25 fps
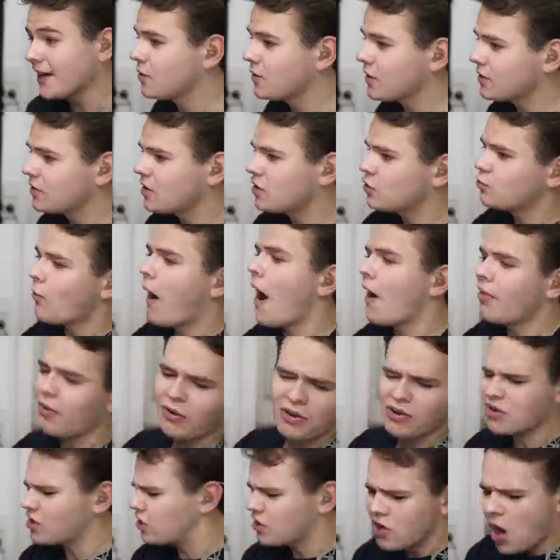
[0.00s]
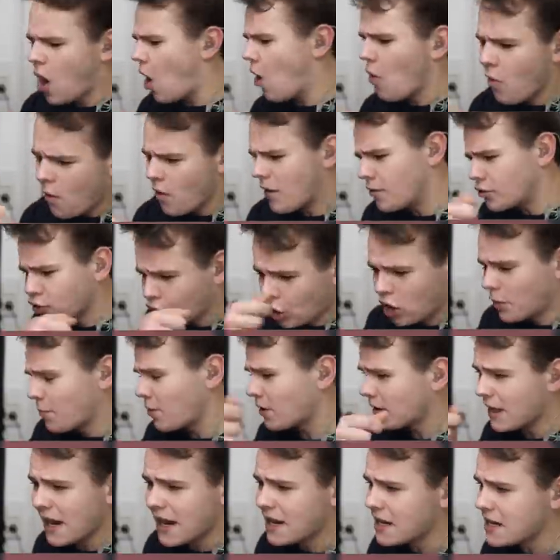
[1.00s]
So this is why there is no
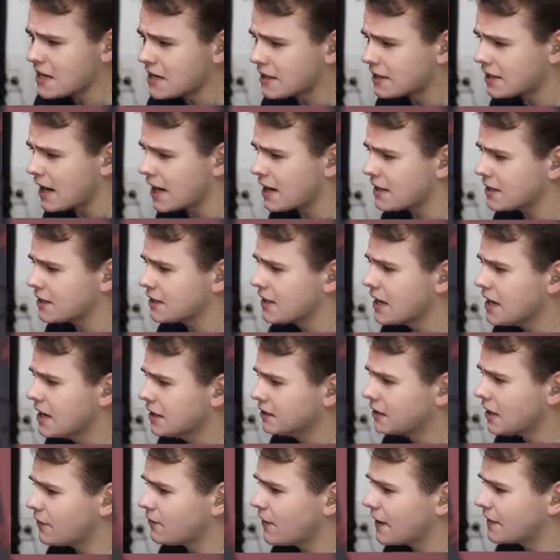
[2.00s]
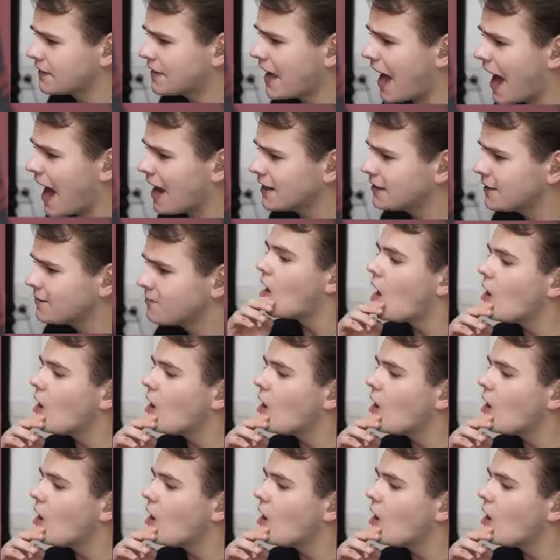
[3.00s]
turbulence and stuff like that.